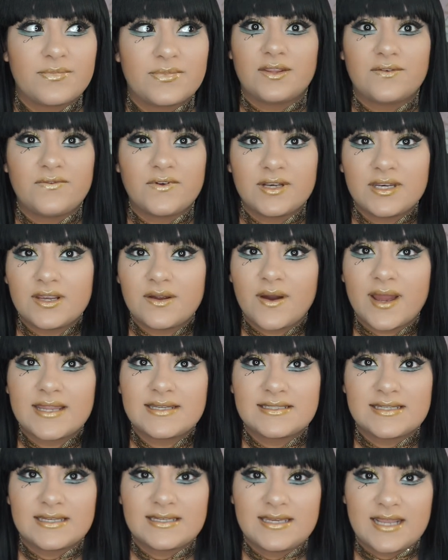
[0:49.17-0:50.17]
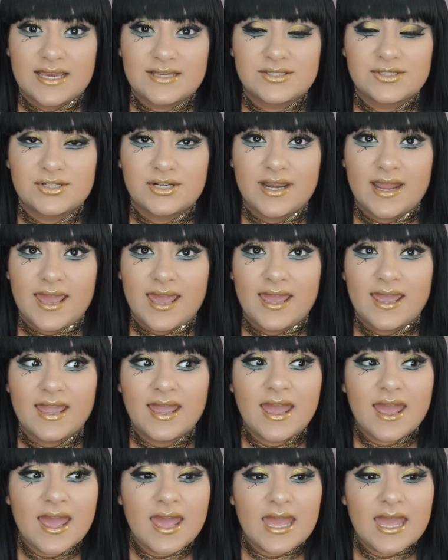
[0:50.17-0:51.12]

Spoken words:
The video I did yesterday,